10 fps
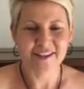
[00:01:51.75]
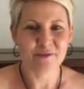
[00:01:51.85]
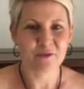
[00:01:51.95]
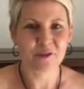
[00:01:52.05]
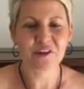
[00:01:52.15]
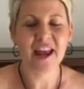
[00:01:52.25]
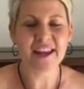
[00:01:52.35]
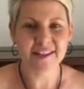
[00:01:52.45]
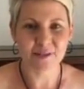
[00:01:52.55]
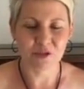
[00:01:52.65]
to
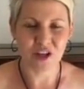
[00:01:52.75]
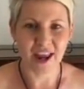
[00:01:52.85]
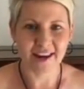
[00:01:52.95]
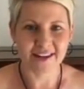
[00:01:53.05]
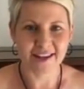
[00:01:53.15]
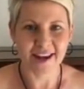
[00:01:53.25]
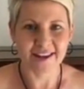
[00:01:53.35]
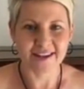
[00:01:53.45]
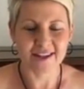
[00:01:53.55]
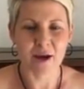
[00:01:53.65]
create some change
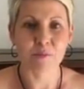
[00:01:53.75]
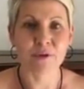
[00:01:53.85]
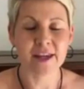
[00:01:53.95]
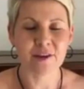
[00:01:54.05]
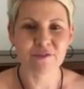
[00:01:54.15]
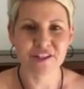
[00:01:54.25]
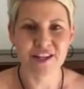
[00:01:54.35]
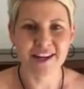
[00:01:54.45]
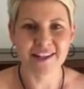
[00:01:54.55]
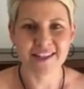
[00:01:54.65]
and bring in
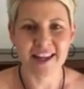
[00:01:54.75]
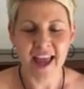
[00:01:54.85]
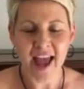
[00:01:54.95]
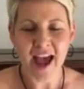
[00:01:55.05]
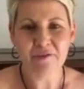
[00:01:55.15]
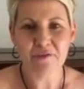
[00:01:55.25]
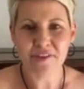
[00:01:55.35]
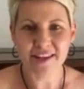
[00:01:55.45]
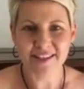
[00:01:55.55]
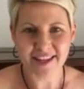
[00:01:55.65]
fresh energy. Have a
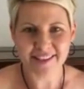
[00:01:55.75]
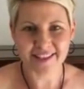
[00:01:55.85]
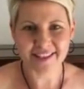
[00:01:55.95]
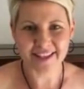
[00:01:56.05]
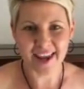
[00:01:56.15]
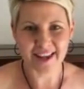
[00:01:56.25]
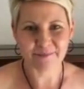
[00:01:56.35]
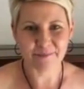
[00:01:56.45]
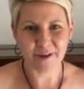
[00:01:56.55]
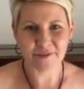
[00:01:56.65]
fantastic day.
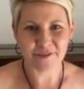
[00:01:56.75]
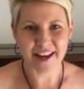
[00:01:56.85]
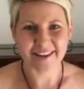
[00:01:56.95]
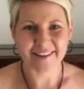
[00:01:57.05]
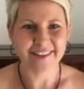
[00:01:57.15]
Bye for now.